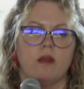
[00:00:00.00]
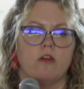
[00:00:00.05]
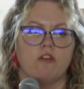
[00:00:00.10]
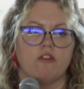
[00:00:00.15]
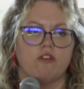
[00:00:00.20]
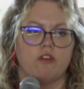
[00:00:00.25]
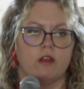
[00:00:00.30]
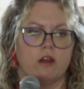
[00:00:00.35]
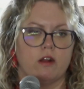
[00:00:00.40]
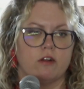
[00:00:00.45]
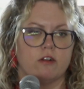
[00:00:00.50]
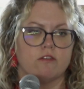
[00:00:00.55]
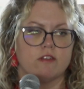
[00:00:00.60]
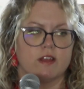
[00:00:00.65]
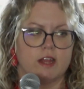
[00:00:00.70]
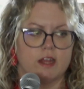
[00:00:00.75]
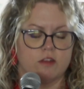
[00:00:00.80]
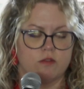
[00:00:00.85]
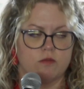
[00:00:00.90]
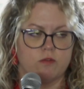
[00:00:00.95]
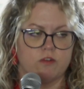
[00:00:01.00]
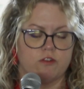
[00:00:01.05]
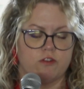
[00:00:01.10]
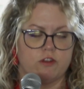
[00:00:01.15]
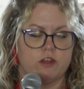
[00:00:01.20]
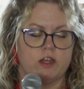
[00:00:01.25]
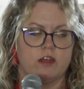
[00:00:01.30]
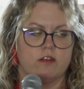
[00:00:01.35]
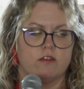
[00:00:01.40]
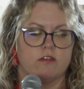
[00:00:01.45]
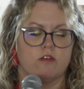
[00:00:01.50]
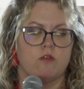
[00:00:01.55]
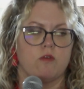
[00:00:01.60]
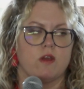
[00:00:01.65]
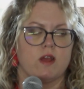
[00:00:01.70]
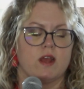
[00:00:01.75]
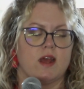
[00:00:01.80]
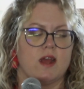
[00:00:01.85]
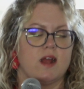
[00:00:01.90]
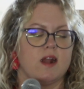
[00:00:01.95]
She understands what she has
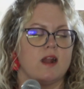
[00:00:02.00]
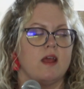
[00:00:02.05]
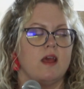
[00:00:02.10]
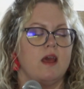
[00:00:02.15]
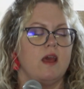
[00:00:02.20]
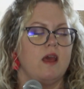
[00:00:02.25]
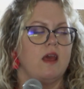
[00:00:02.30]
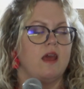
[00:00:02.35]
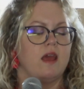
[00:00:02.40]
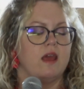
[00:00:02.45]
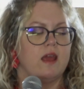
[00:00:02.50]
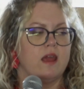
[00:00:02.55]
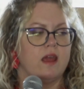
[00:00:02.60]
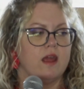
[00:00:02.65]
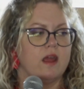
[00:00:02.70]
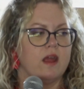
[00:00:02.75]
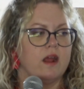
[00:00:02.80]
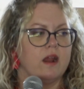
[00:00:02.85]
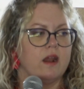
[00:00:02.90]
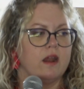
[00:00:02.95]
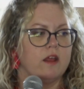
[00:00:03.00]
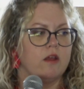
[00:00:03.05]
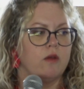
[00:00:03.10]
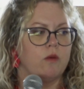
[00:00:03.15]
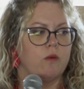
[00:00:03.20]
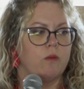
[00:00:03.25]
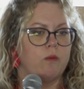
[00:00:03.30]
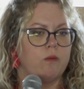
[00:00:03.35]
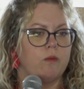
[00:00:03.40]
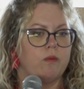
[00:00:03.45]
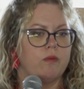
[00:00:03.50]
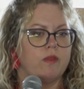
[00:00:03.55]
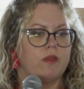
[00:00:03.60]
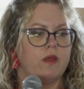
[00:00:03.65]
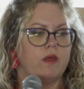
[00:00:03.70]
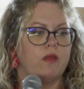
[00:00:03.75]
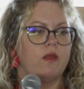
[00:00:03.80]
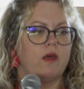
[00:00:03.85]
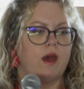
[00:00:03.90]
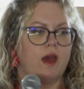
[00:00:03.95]
going on, and
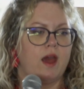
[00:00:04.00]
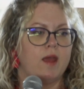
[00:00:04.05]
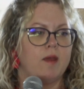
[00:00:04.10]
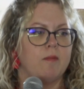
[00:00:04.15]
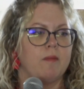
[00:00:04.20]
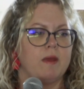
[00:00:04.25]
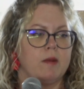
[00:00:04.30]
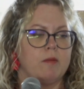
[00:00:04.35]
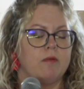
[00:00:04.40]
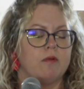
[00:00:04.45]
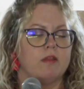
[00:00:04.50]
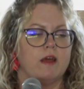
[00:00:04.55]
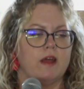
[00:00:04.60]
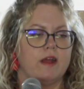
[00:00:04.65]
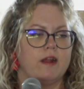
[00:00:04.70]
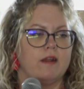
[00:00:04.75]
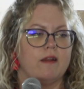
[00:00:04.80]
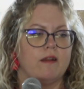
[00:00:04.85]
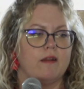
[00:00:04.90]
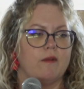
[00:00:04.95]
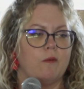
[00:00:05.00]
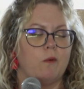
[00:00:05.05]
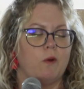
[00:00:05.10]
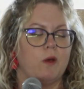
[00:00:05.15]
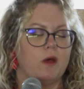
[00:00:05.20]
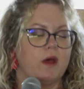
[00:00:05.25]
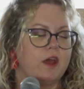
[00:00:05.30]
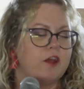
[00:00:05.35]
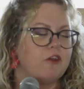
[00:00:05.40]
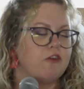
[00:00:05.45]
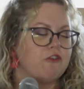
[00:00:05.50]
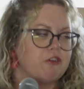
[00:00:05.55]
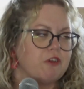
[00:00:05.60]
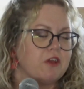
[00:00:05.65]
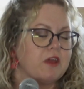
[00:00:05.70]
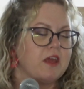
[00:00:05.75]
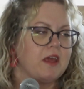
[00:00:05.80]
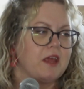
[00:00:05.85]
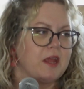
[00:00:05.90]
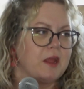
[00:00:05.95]
I am able then. Well, I usually
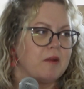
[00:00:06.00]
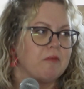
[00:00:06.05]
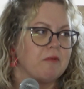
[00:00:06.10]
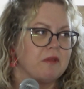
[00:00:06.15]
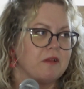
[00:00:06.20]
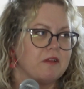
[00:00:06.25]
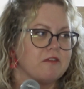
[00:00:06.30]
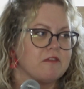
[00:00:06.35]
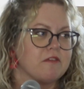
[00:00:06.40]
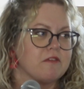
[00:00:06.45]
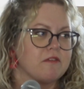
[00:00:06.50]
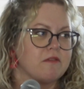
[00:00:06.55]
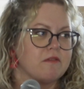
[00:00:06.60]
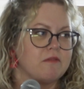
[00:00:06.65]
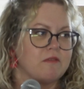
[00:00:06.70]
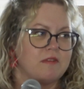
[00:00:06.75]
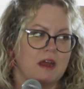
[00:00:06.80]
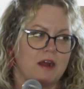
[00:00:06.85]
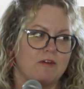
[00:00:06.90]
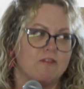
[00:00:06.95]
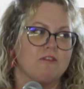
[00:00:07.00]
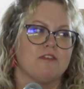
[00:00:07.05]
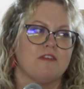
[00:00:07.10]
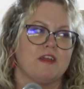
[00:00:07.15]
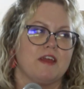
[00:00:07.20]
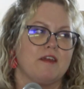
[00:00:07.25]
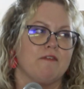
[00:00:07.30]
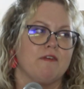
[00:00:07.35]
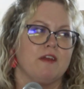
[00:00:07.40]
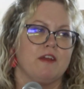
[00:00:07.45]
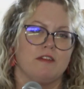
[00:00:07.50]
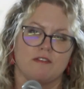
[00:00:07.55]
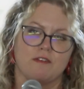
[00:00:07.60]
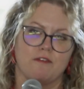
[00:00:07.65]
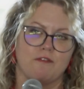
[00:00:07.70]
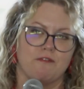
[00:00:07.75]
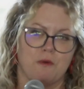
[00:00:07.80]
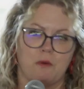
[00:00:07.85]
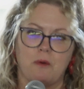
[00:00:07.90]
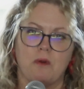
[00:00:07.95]
get ambulance downstate. It's a
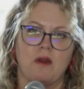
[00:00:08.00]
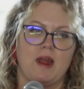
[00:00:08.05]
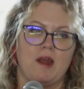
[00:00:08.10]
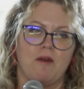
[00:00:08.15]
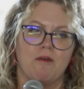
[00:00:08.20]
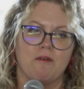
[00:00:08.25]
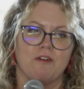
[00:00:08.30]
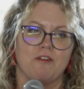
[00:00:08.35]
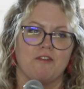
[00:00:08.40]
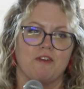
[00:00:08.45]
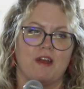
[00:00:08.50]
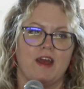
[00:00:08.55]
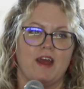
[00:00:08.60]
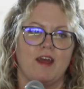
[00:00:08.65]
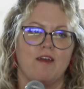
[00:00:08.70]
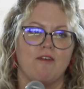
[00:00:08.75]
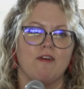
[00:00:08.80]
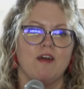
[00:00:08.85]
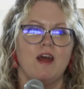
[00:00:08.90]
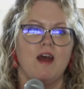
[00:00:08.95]
4-hour drive